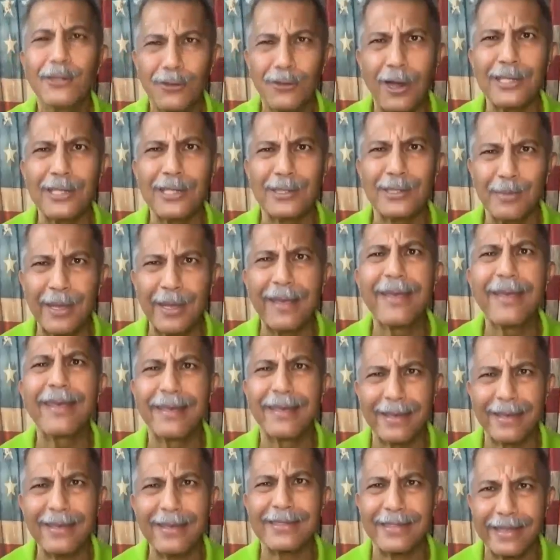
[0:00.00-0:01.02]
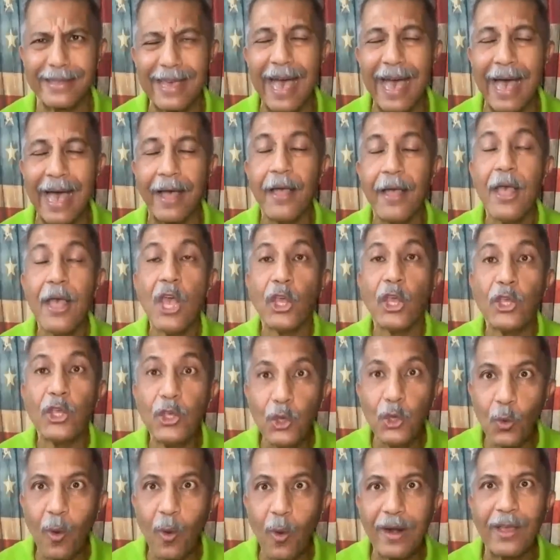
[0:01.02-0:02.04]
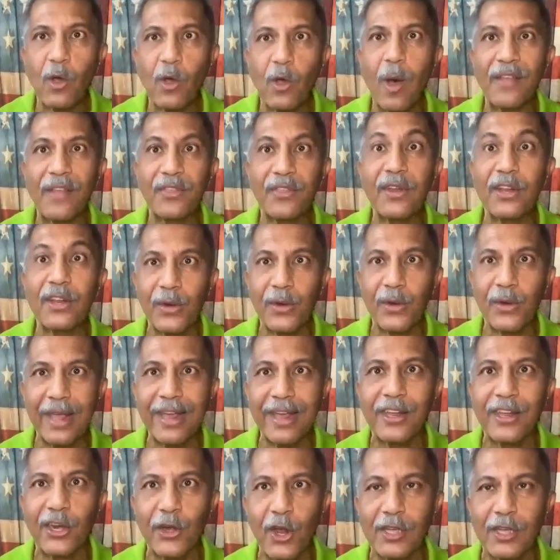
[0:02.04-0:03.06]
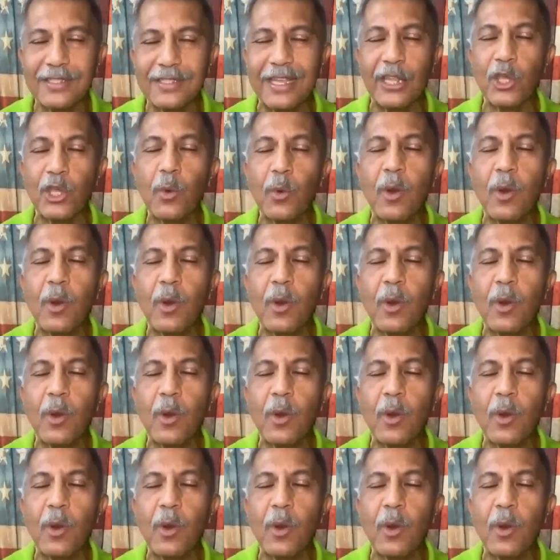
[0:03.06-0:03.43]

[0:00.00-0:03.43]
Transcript: Trust me, it kills the cat. You want to go out there and create curiosity.